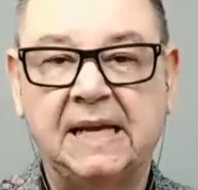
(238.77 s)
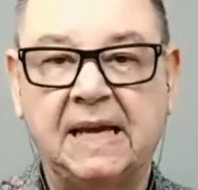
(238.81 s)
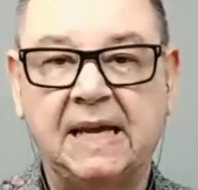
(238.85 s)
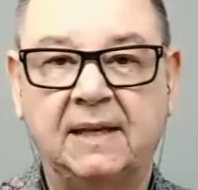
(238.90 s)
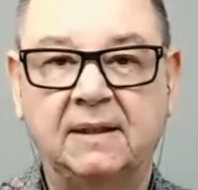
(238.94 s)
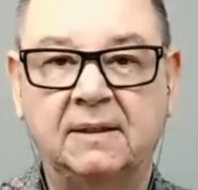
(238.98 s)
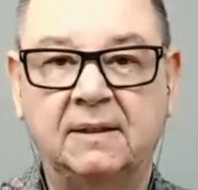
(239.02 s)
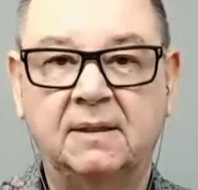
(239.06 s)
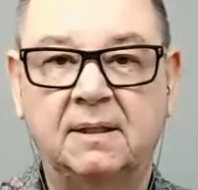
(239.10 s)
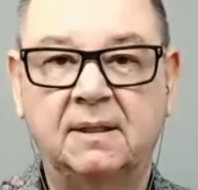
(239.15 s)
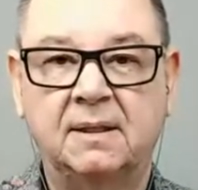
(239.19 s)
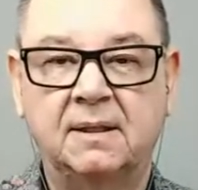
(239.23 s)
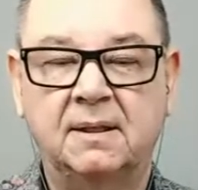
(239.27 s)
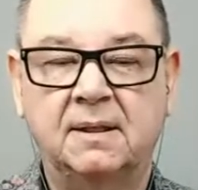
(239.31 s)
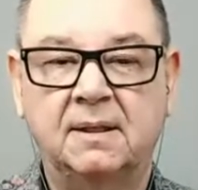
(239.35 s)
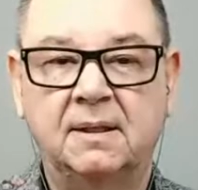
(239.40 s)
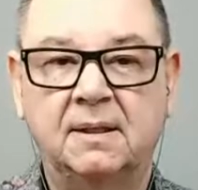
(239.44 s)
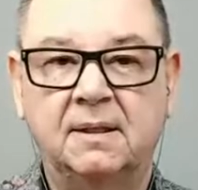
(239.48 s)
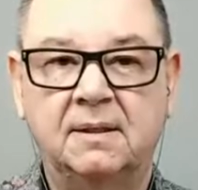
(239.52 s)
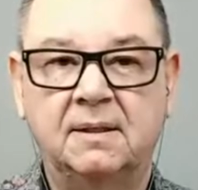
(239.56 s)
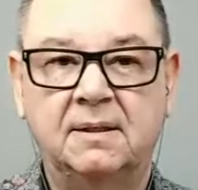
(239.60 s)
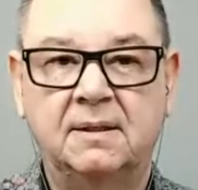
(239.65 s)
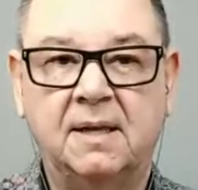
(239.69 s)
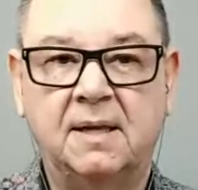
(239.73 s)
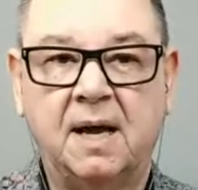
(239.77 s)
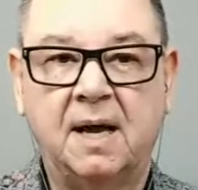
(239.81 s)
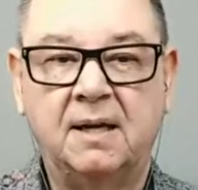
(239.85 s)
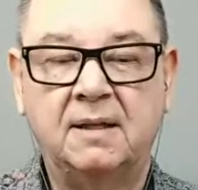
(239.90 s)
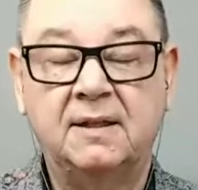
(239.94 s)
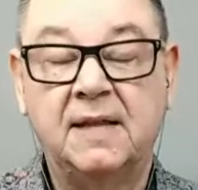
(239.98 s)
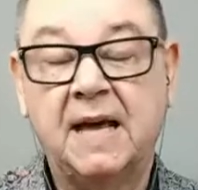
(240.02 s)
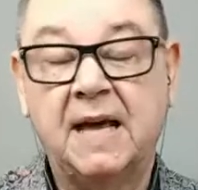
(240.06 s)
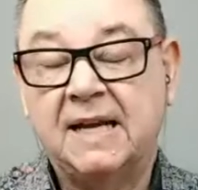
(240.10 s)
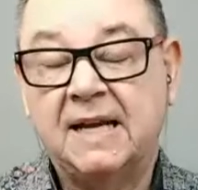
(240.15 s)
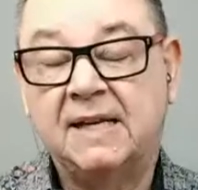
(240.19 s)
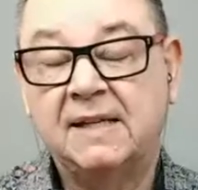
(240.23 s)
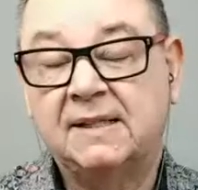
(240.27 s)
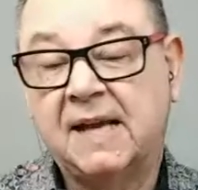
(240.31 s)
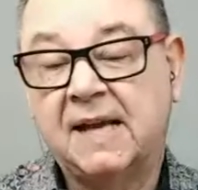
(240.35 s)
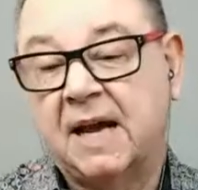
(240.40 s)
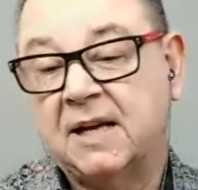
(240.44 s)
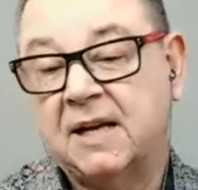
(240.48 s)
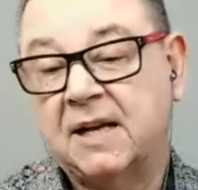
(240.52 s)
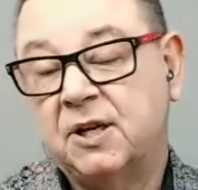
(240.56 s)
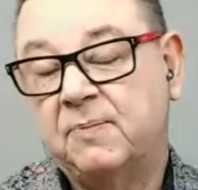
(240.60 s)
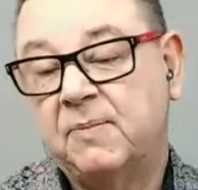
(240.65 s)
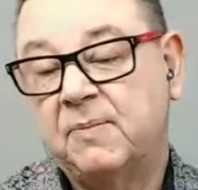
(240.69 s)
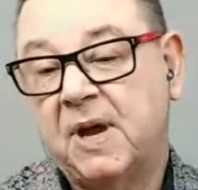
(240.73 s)
And that is
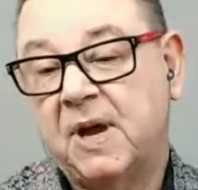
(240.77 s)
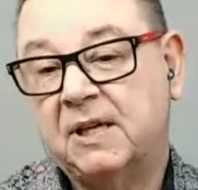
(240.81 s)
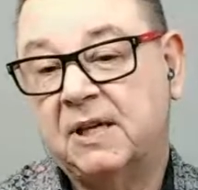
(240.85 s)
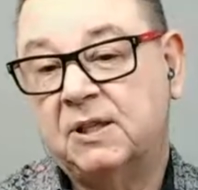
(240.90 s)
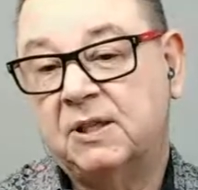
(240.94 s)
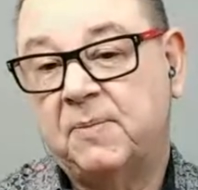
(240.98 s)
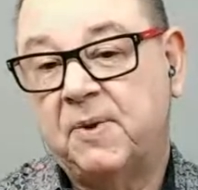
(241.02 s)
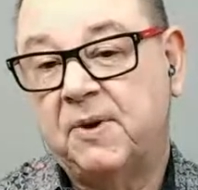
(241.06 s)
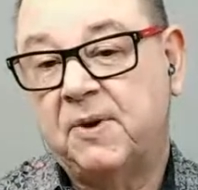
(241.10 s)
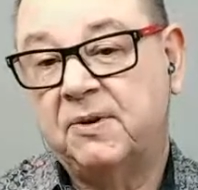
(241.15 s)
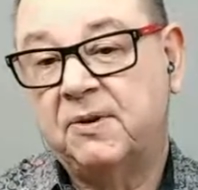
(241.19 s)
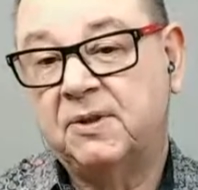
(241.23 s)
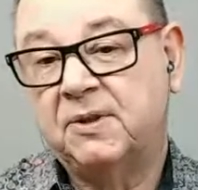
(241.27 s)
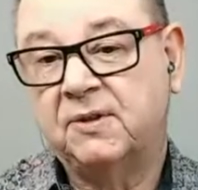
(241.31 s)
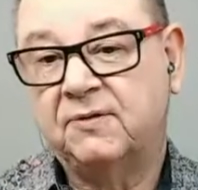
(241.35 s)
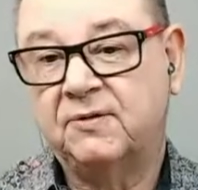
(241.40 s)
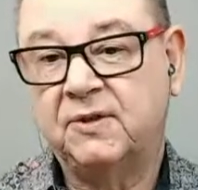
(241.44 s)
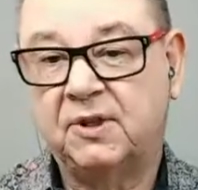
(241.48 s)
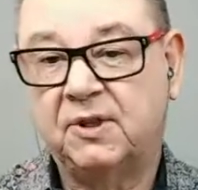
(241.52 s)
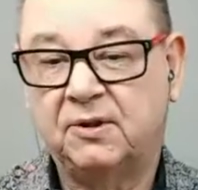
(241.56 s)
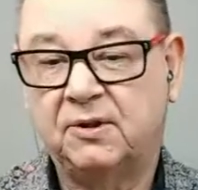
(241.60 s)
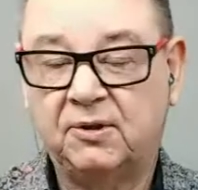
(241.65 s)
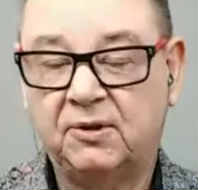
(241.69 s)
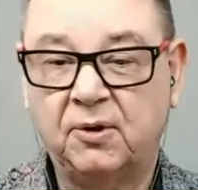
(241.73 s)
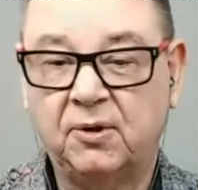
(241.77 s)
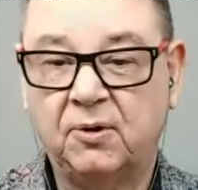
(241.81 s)
actually my experience of you.